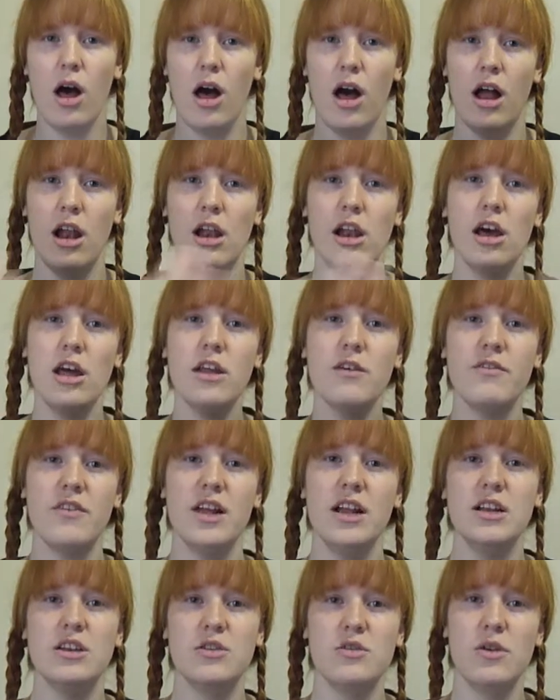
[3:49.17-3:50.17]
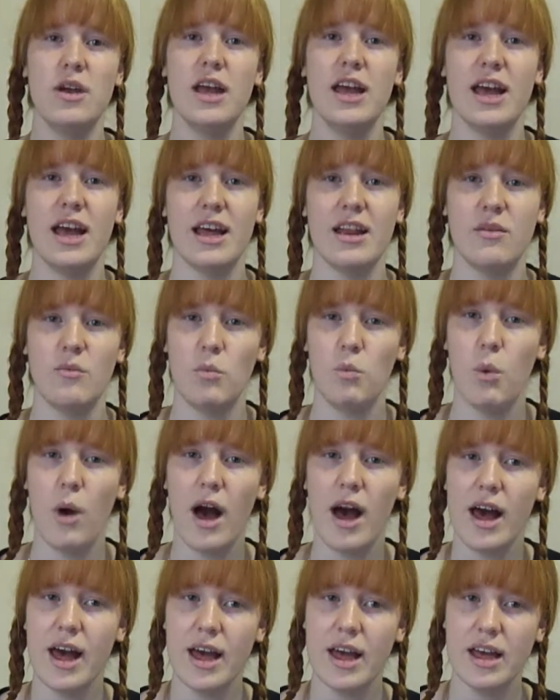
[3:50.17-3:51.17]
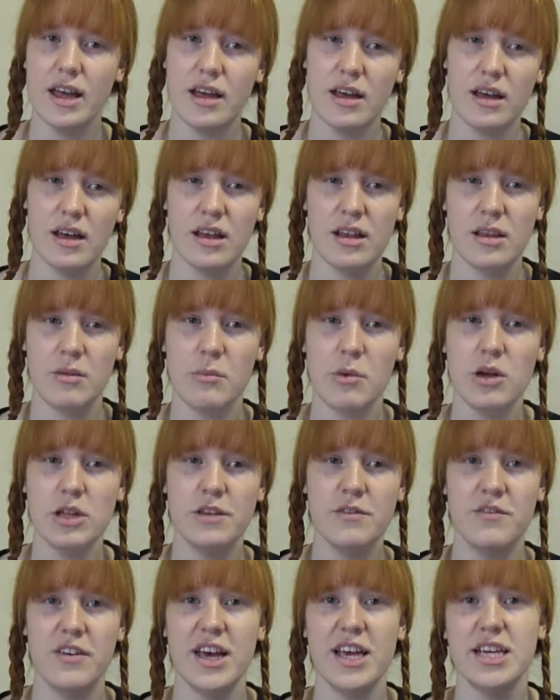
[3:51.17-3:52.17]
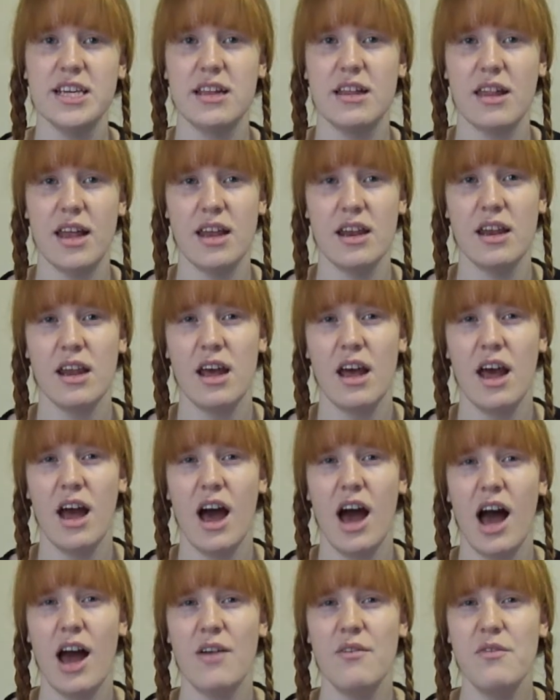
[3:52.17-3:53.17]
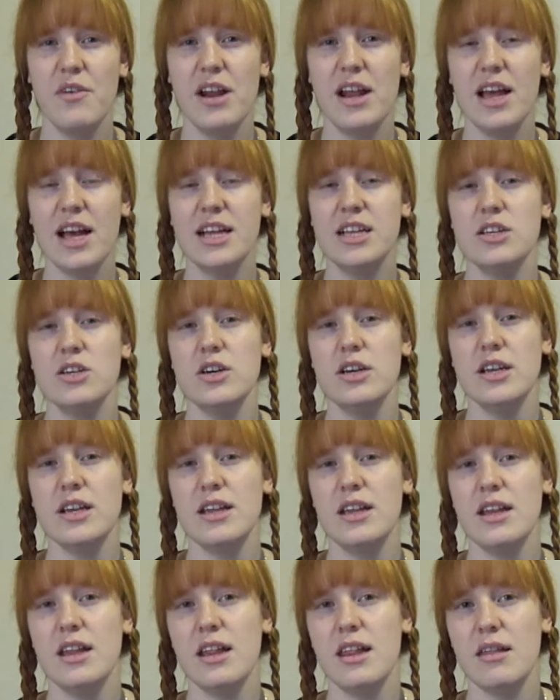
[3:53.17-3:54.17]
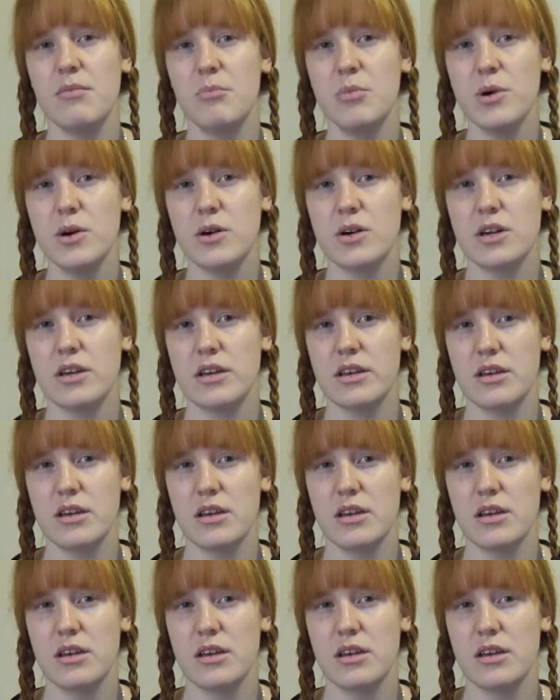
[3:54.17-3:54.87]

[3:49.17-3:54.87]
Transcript: a lot of intrigue and why the motivations, and I really enjoyed it in this book.